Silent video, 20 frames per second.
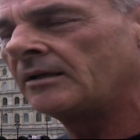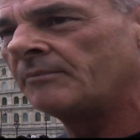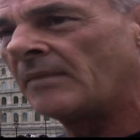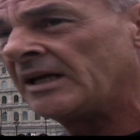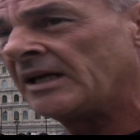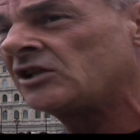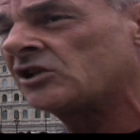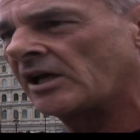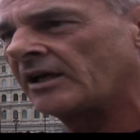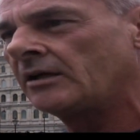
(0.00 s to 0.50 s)

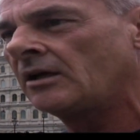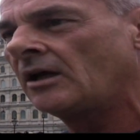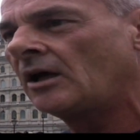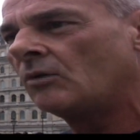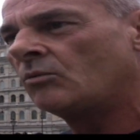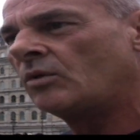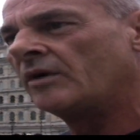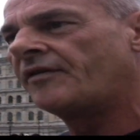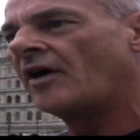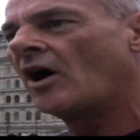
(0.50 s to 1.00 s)
meeting
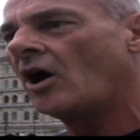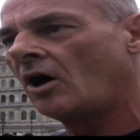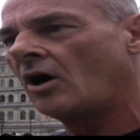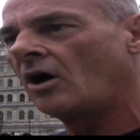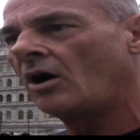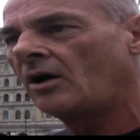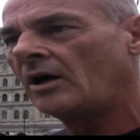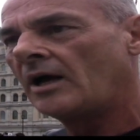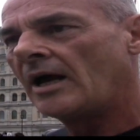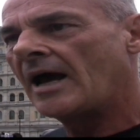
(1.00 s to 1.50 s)
with
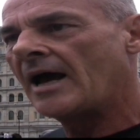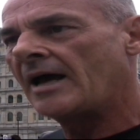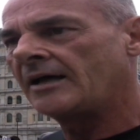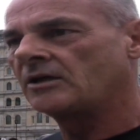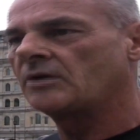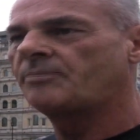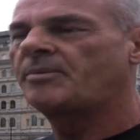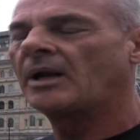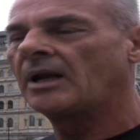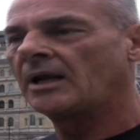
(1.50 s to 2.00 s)
her
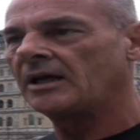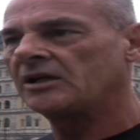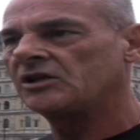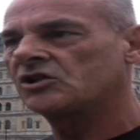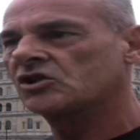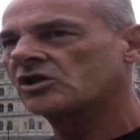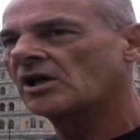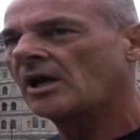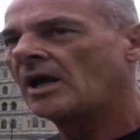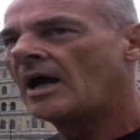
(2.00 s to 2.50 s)
and the
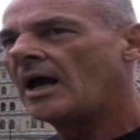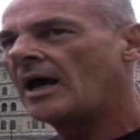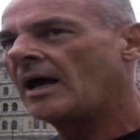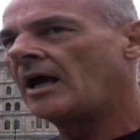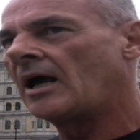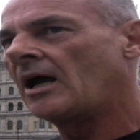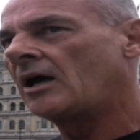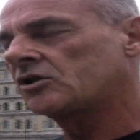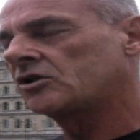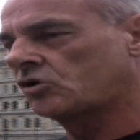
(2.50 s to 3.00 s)
police,
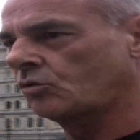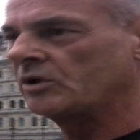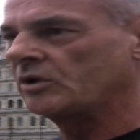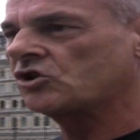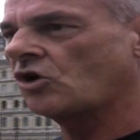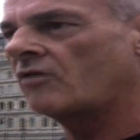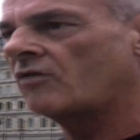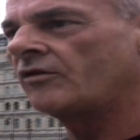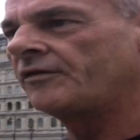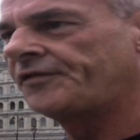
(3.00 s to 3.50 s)
uh, to
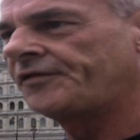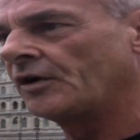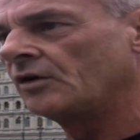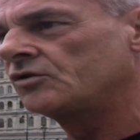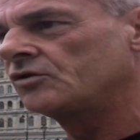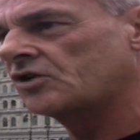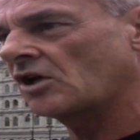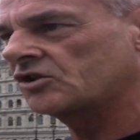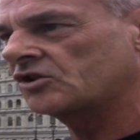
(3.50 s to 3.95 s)
which I refused.